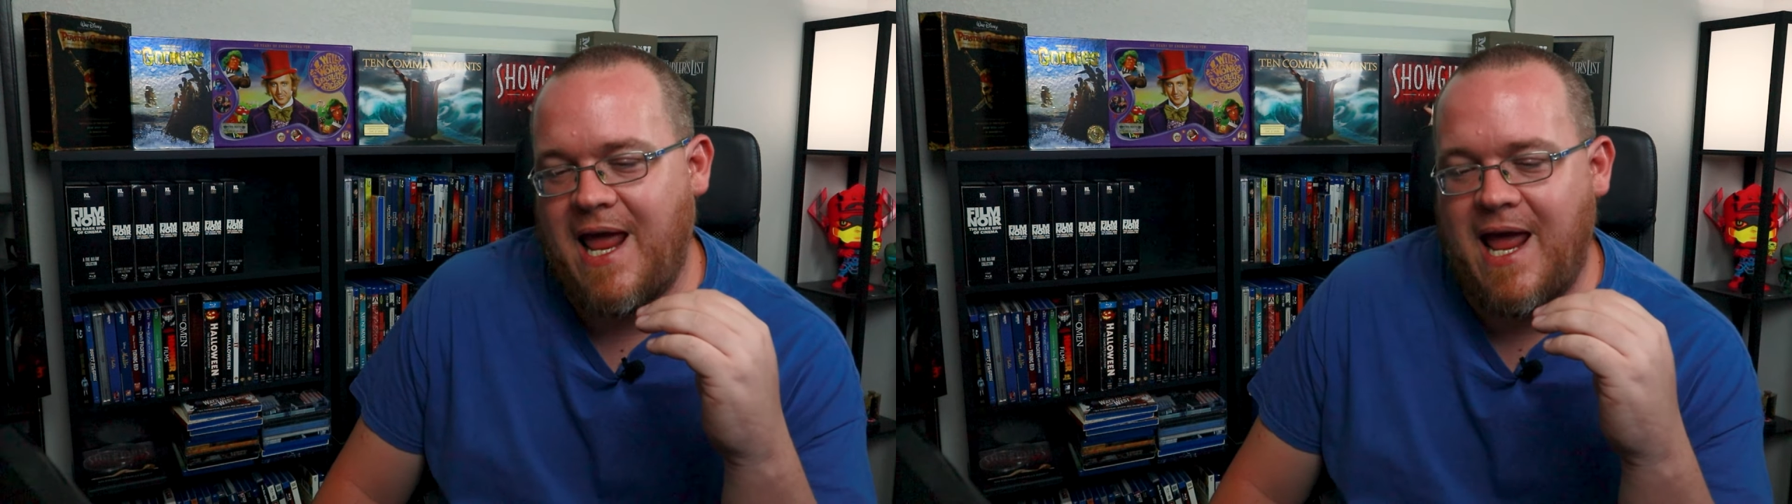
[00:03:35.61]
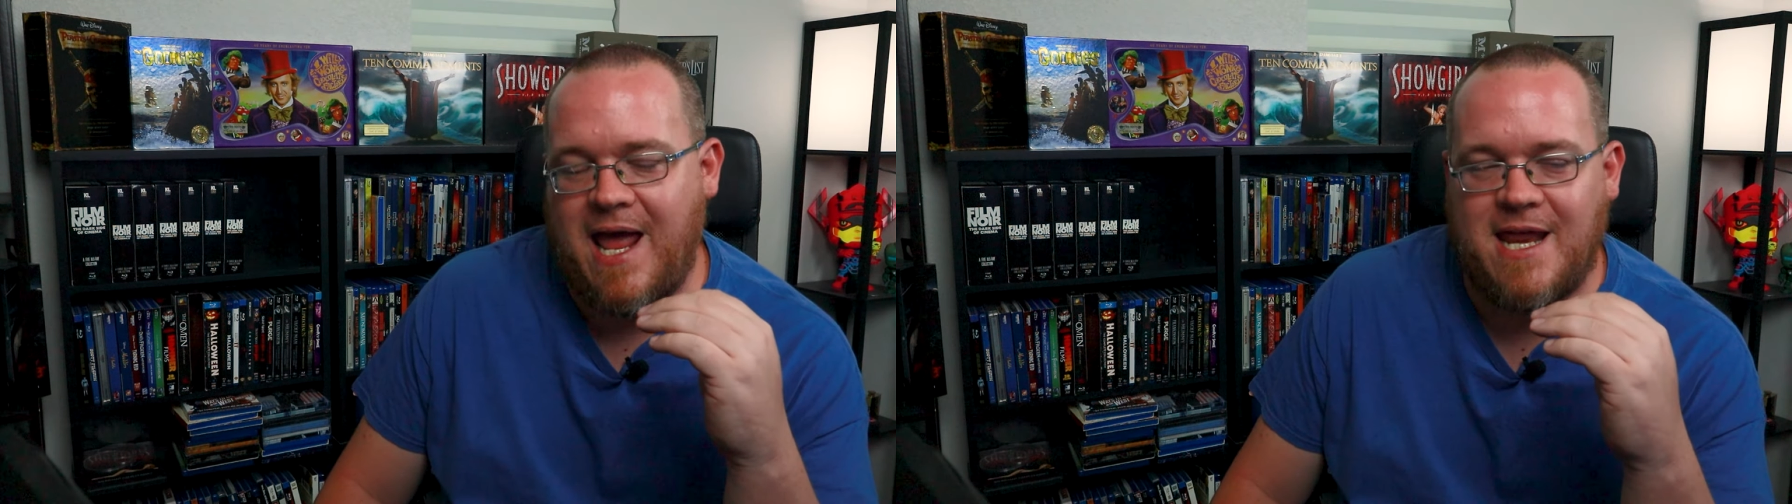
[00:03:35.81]

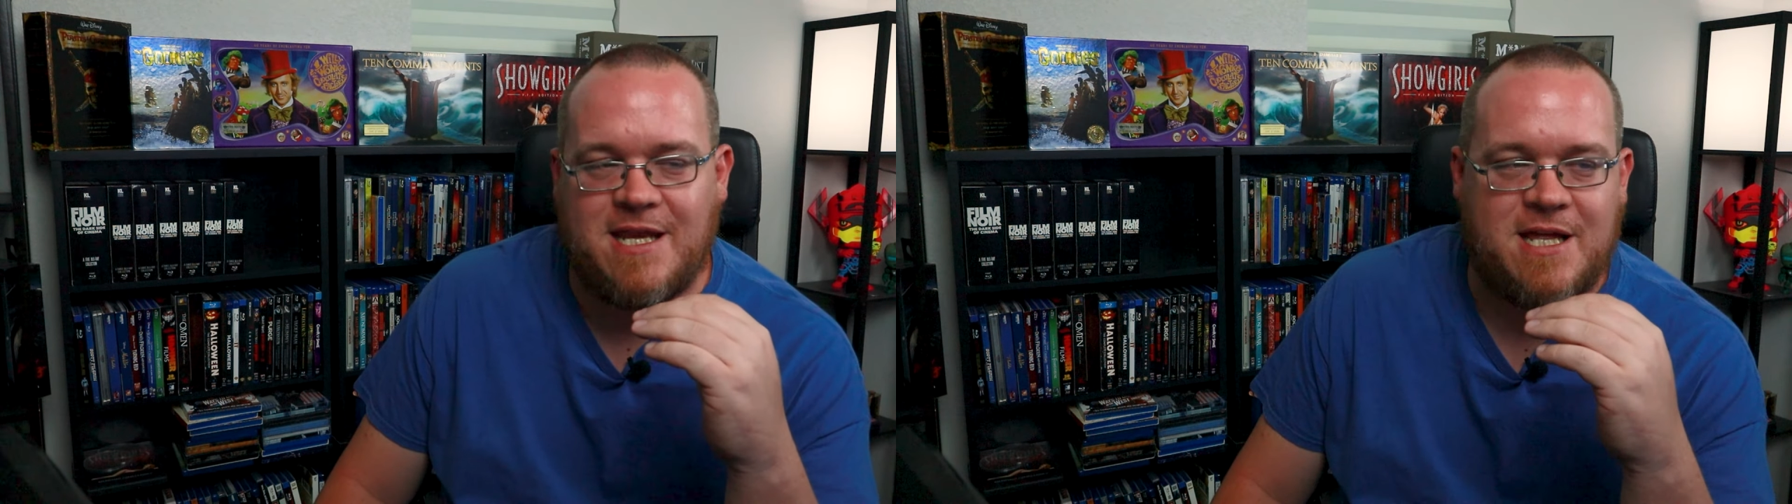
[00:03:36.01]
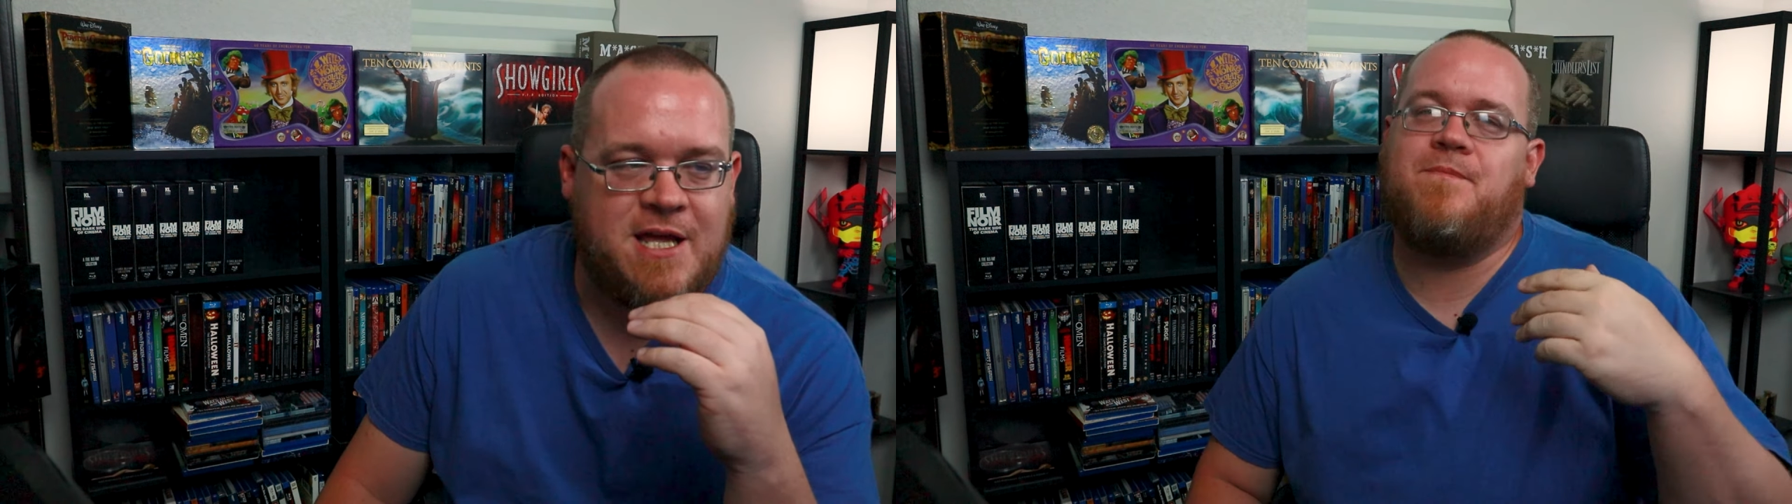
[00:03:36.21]

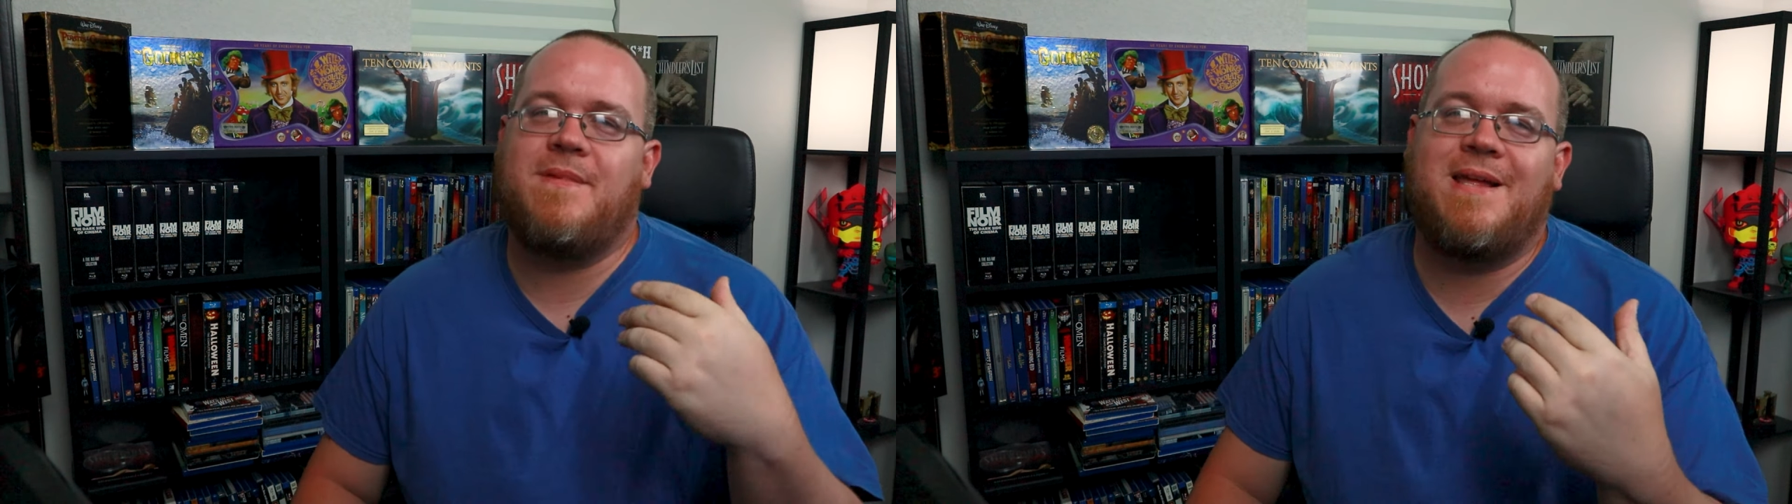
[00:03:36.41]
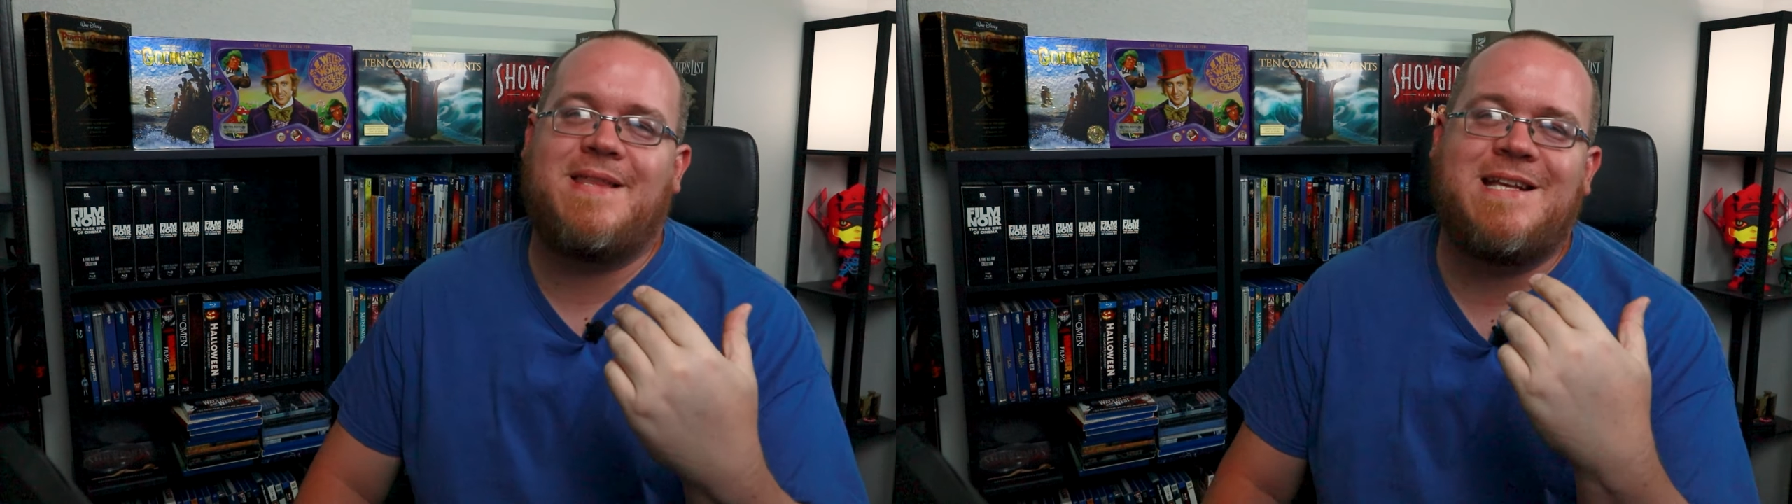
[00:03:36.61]
and
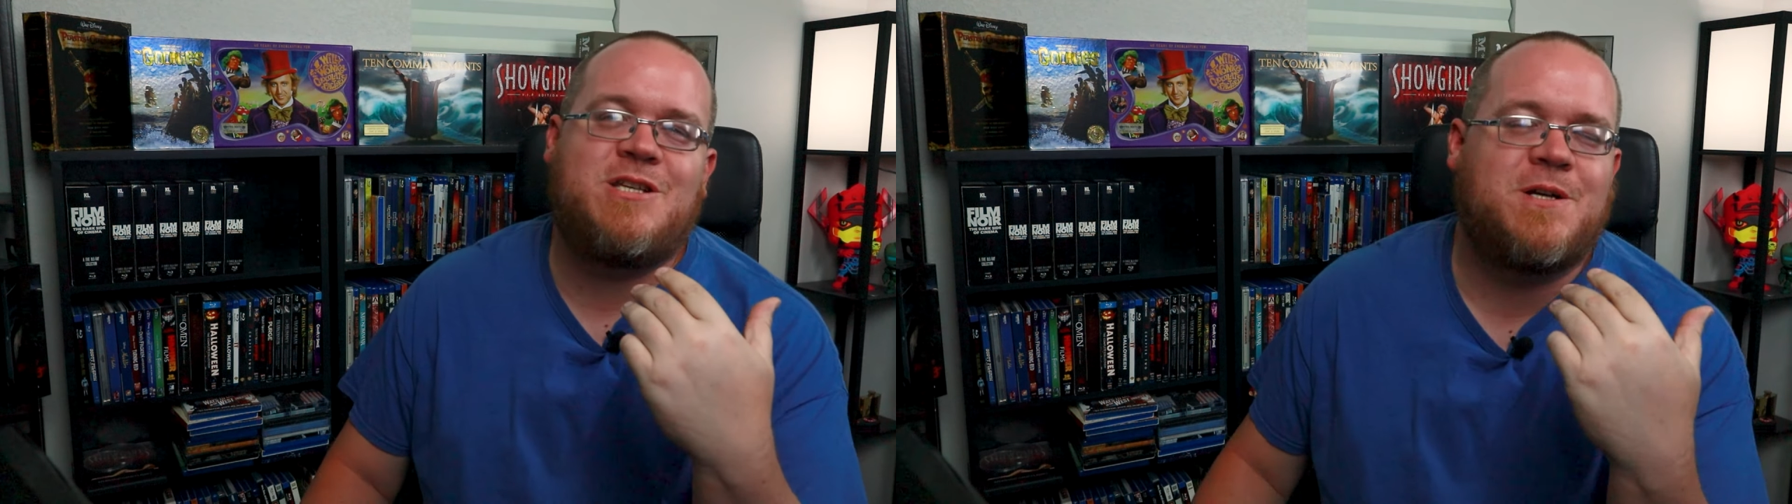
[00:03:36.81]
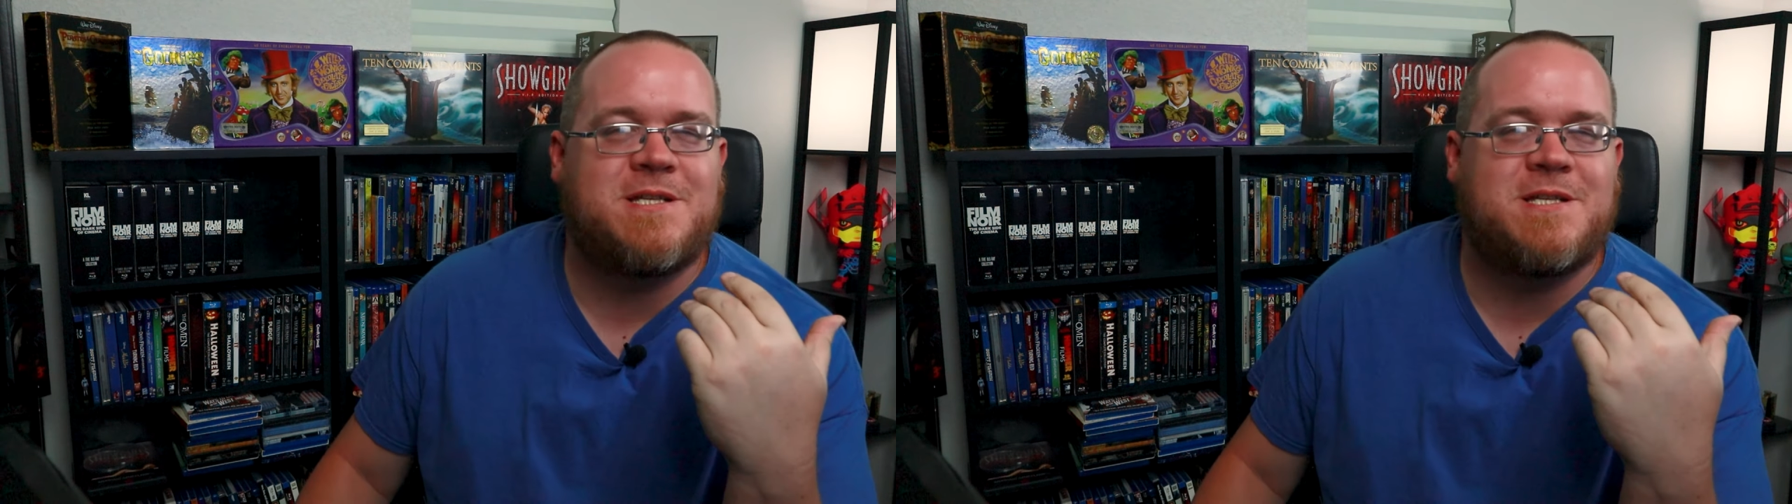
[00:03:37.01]
they took